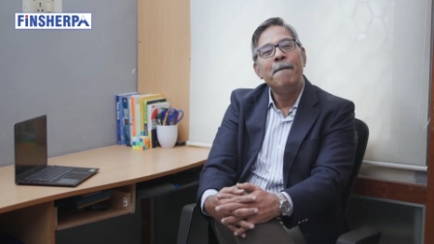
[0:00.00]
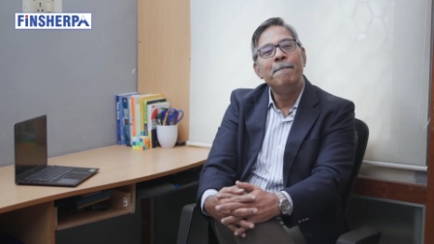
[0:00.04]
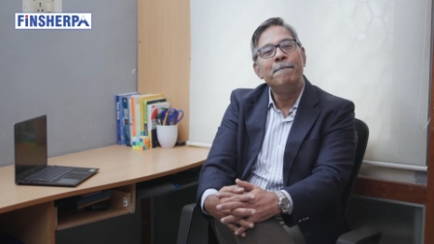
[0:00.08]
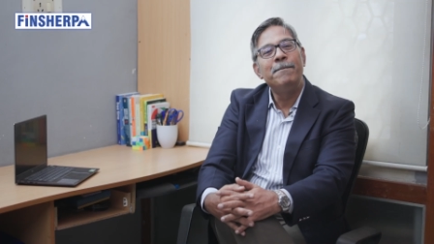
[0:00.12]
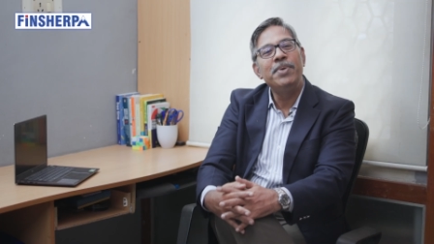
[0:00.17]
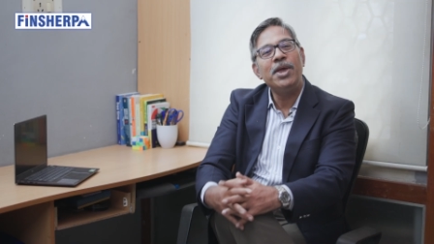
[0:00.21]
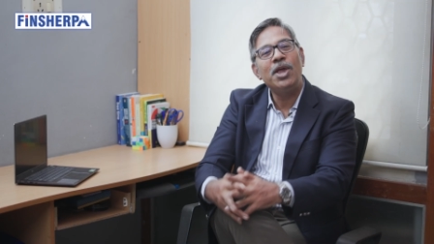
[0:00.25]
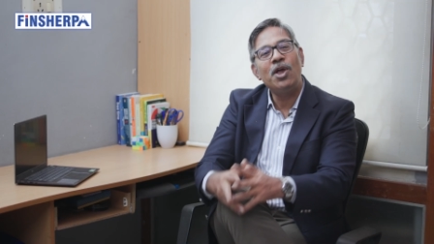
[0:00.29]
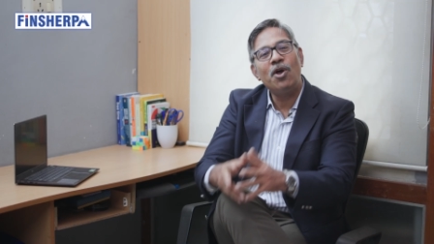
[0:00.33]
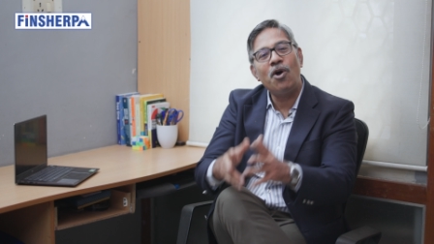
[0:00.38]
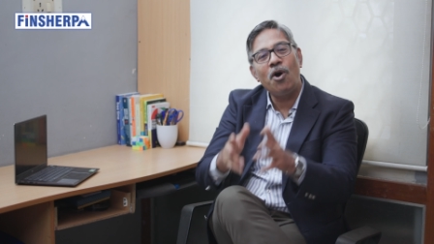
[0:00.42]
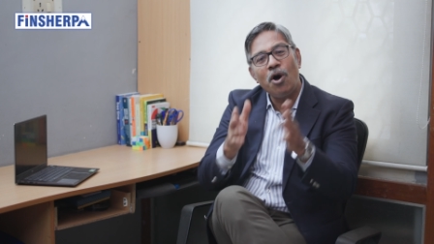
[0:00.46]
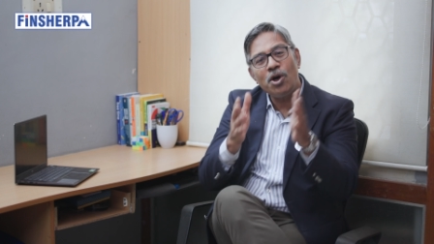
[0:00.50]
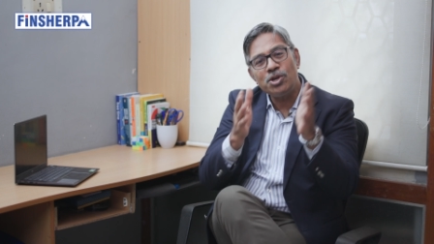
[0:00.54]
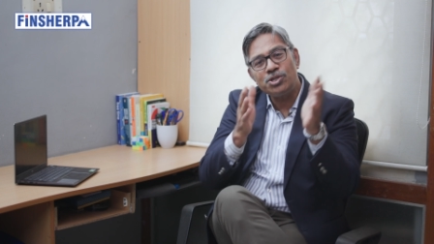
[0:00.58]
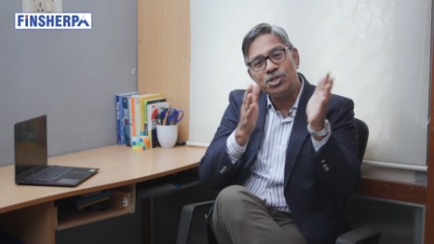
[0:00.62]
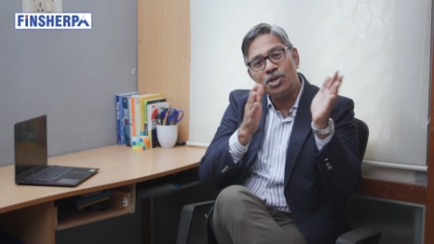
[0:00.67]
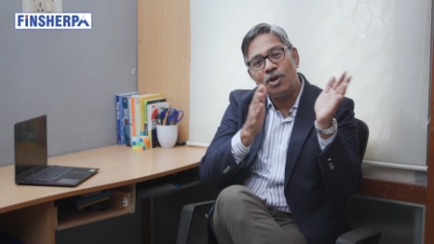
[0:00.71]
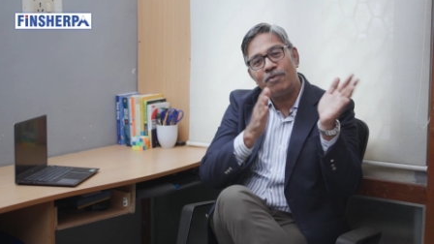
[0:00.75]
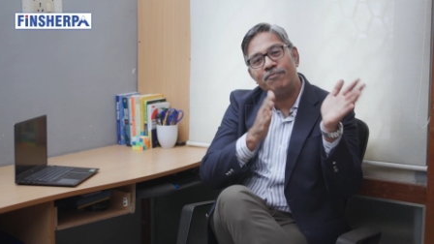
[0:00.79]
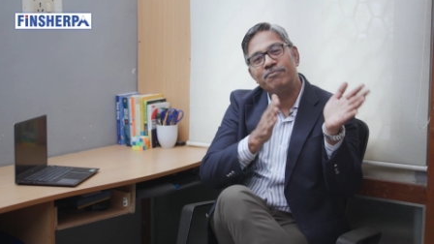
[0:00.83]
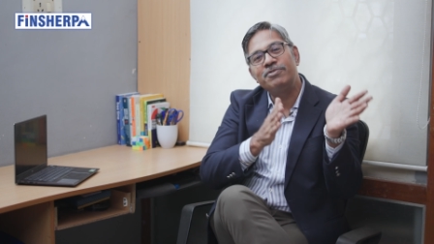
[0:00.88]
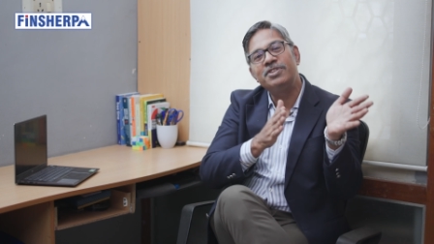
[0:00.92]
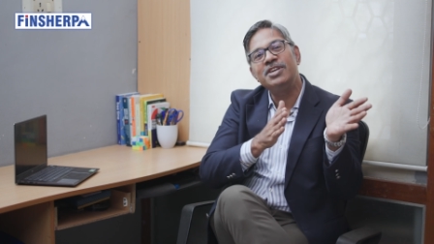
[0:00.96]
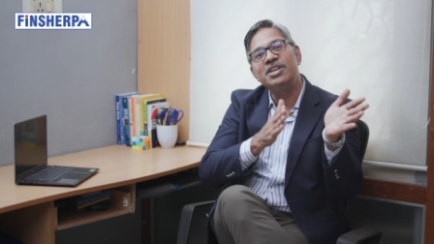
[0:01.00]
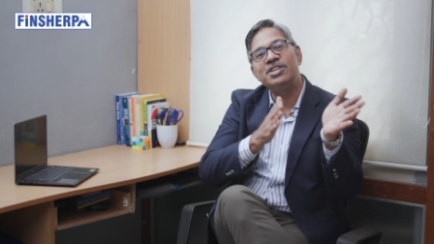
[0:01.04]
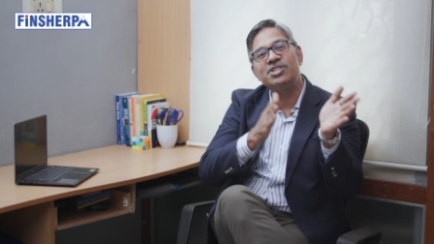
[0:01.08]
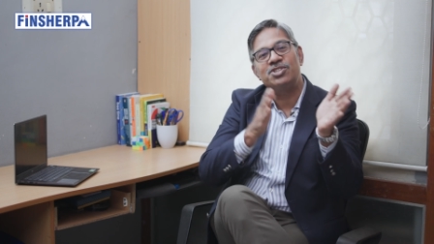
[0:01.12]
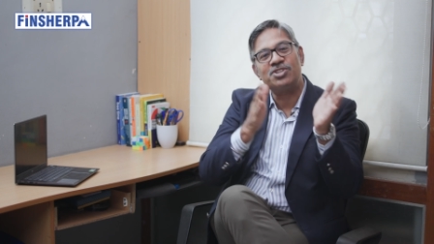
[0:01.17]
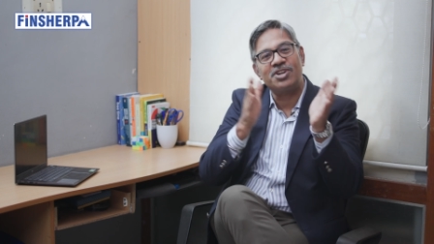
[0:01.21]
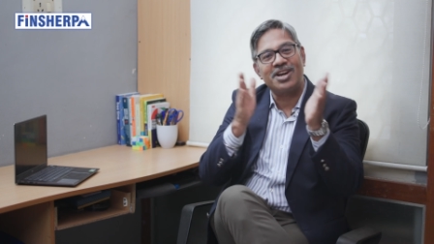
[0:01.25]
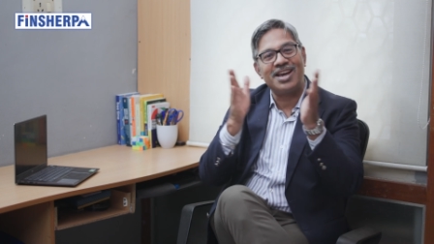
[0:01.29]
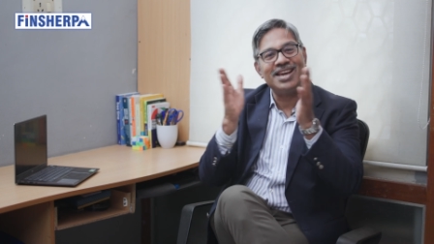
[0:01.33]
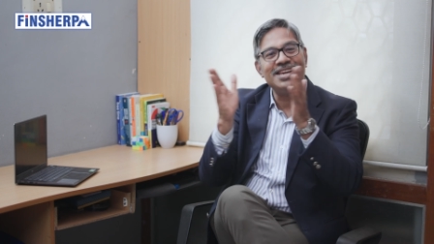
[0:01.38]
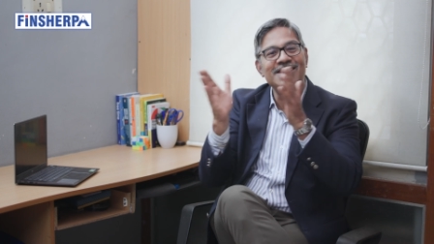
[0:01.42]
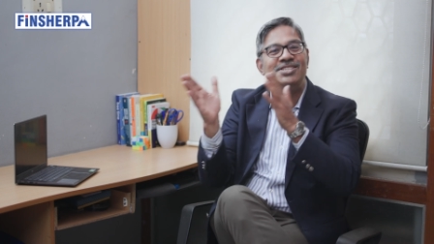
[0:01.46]
because of this
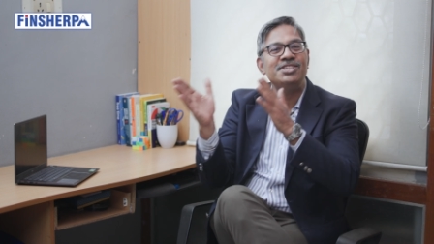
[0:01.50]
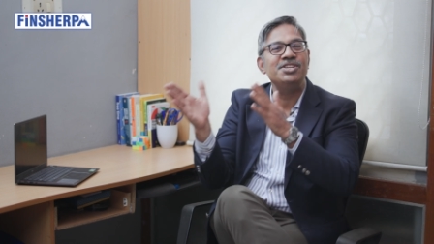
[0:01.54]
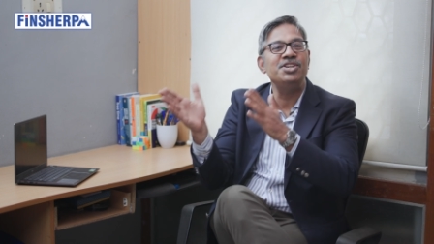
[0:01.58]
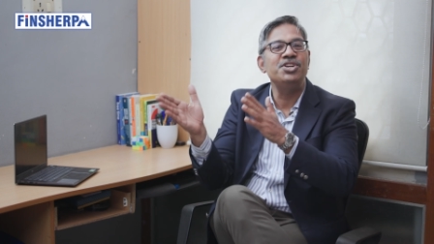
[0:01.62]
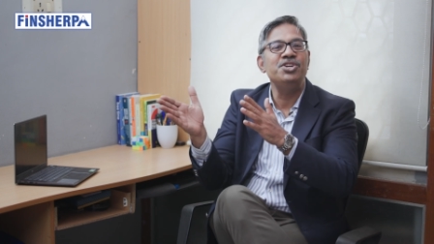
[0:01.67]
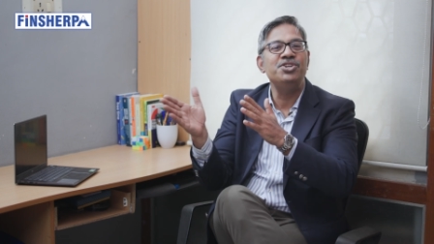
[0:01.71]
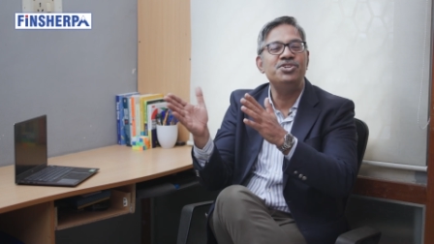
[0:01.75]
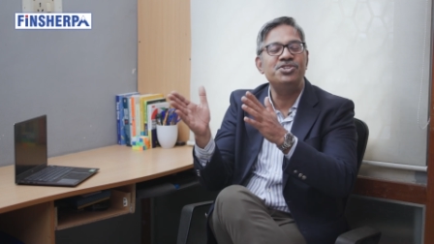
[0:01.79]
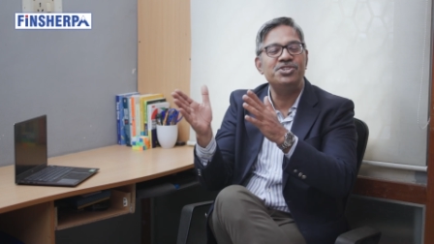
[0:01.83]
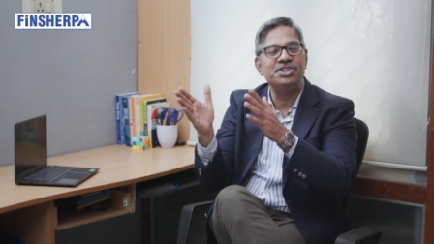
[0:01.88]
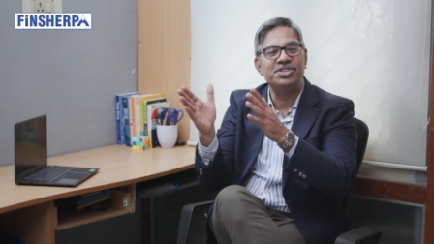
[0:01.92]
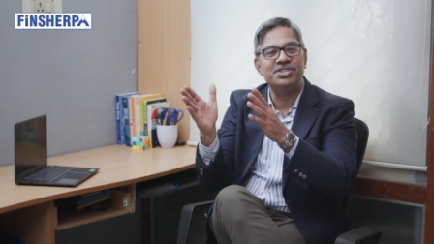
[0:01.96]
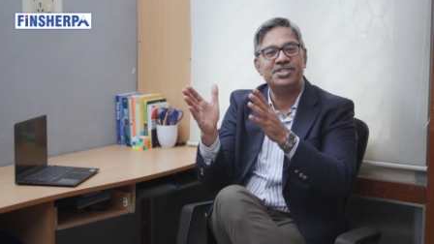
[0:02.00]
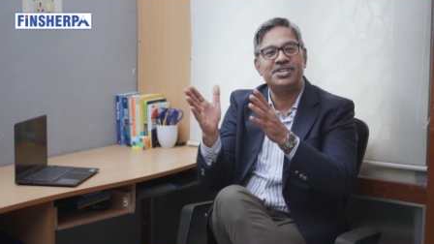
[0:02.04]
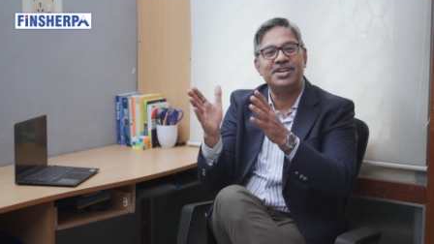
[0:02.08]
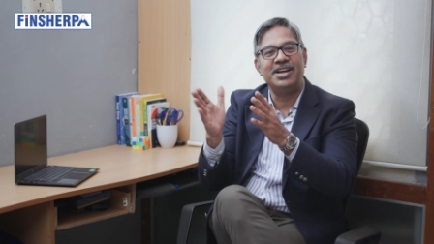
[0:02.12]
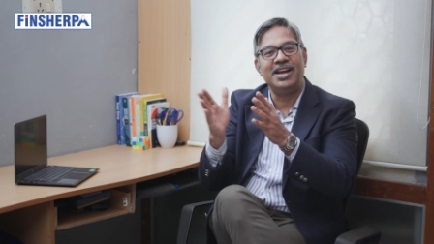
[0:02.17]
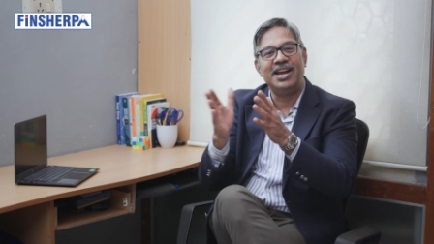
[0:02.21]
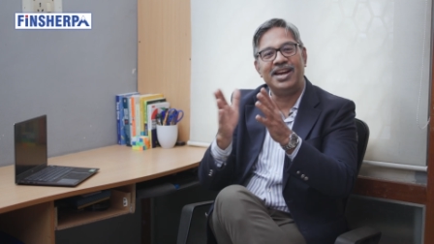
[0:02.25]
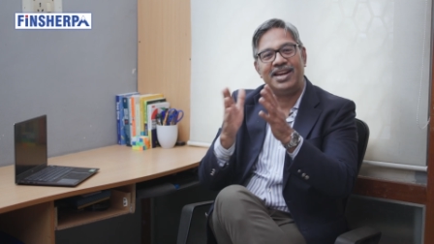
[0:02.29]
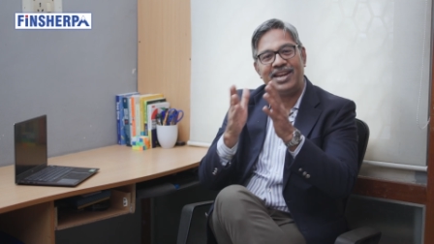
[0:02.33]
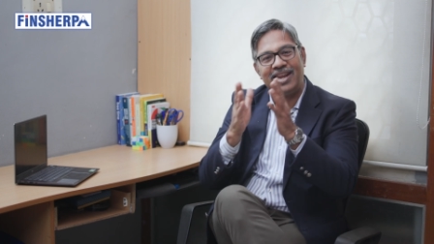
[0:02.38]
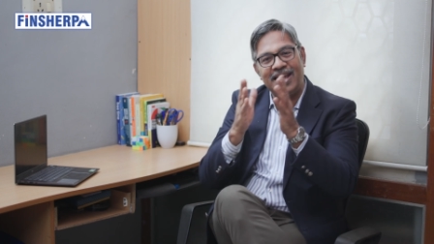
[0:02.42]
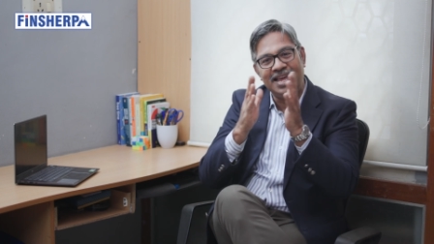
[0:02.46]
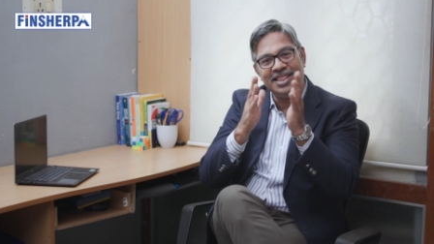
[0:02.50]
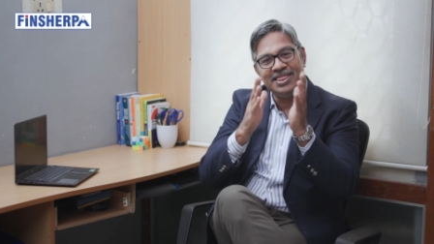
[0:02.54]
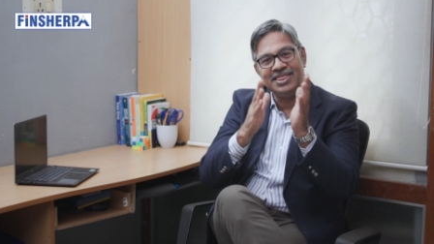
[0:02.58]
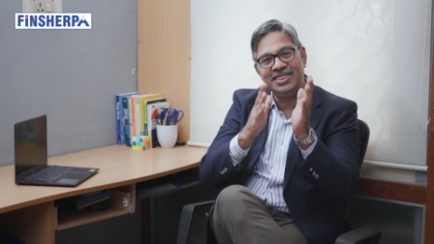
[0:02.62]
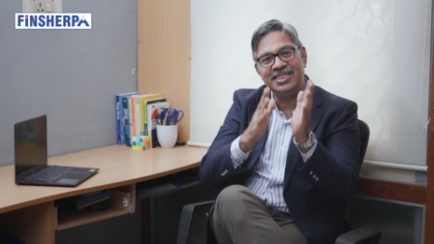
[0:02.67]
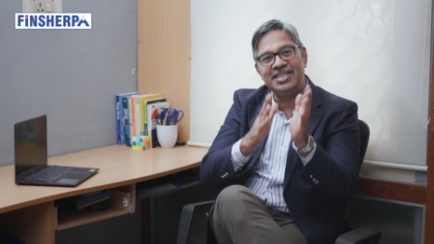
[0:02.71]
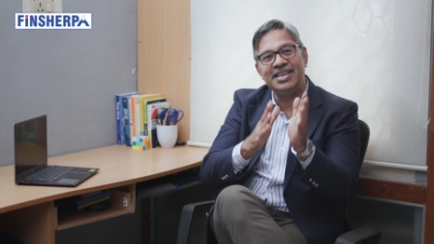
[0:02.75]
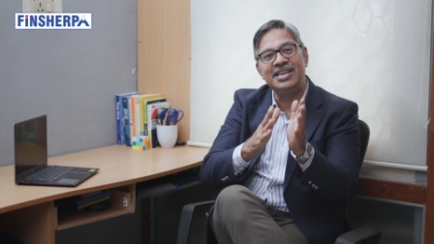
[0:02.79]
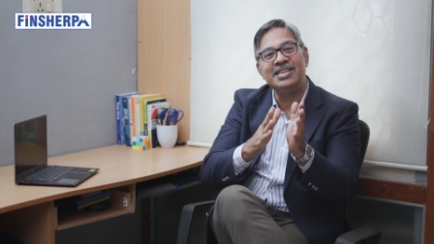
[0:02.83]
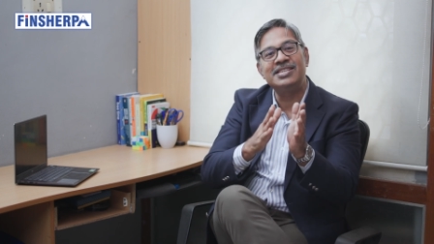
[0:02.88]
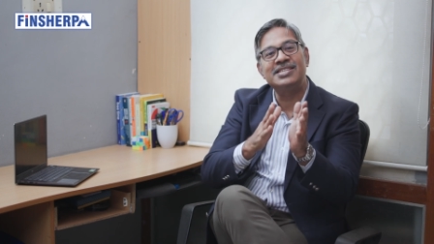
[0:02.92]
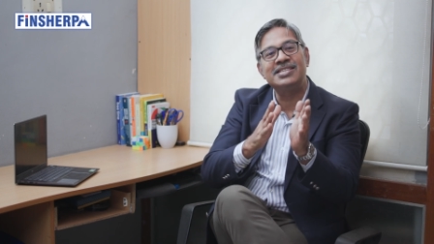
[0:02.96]
rise in interest rate
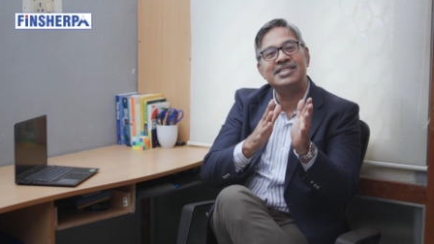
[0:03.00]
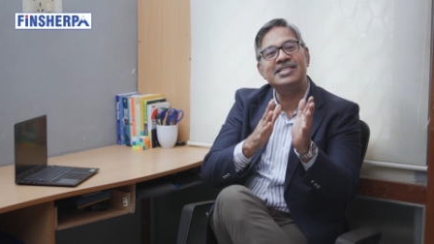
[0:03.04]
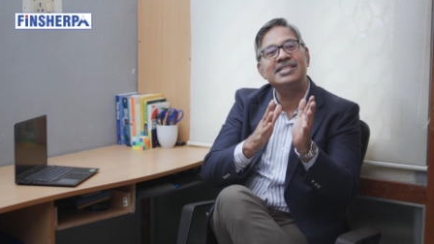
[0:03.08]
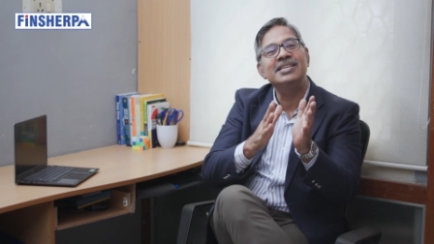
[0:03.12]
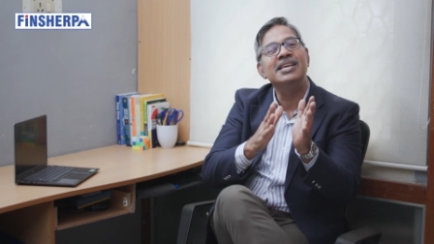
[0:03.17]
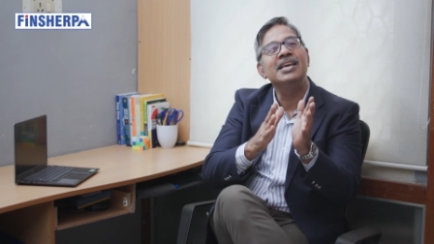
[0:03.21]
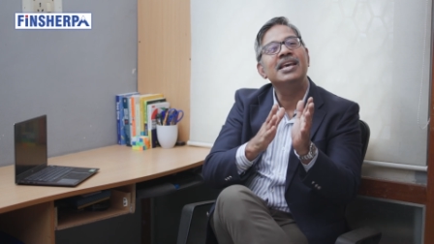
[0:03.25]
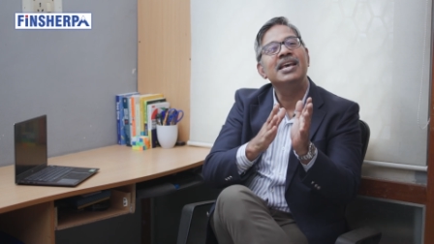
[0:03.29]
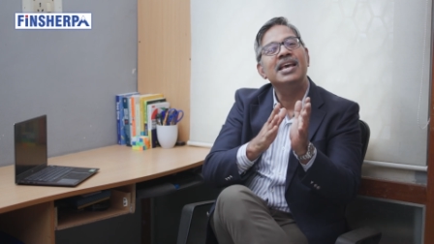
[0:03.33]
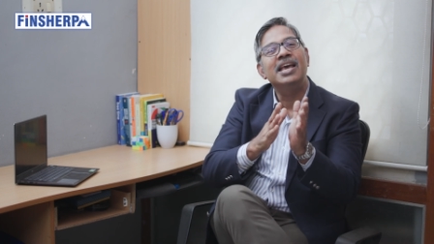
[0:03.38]
and this,